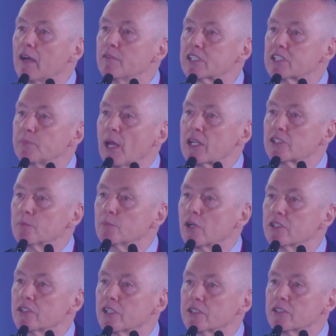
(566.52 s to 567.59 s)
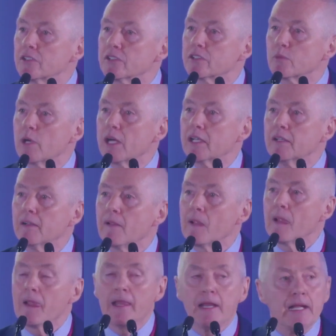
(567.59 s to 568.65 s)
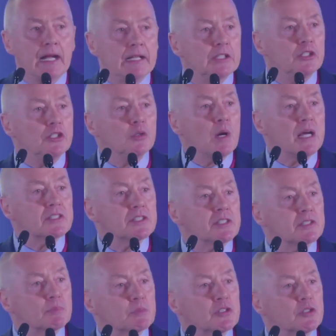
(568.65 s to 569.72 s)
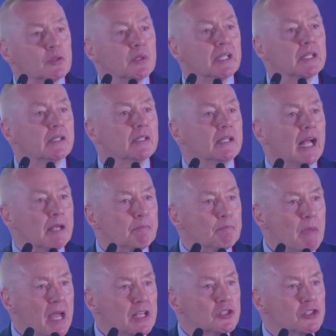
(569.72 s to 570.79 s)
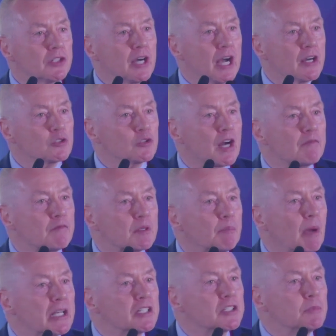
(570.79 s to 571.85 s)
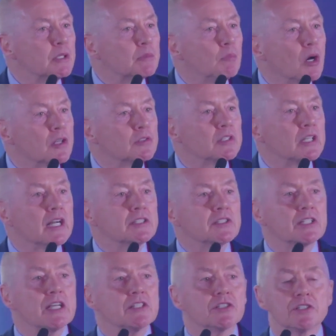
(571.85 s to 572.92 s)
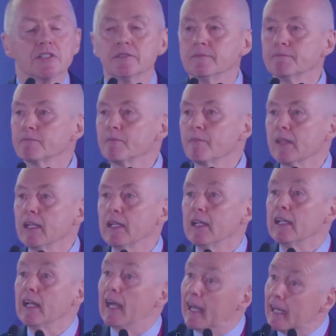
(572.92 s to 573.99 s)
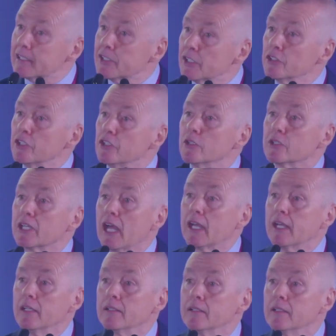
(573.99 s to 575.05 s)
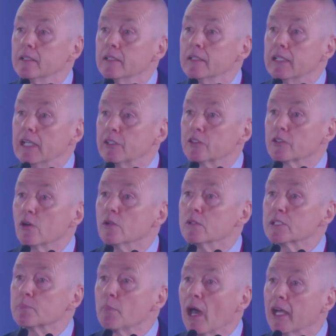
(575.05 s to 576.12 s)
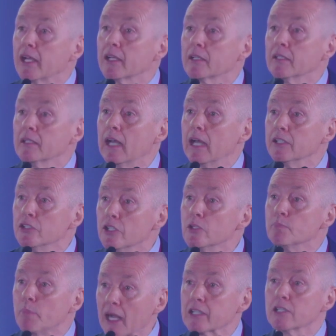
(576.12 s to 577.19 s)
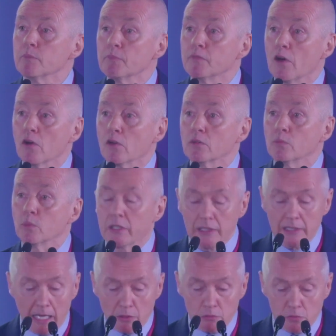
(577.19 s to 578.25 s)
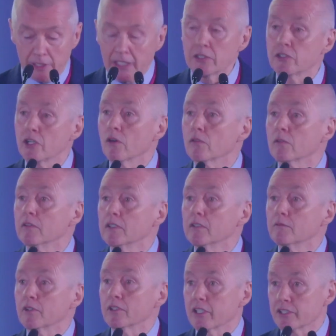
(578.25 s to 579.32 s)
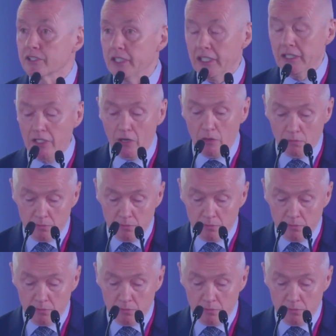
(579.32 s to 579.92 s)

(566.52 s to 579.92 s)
expansion projects underway. And the US is pursuing a major air traffic management modernization. And in the UK, Heathrow is buying a new backup phone with a loud ringtone for their CEO.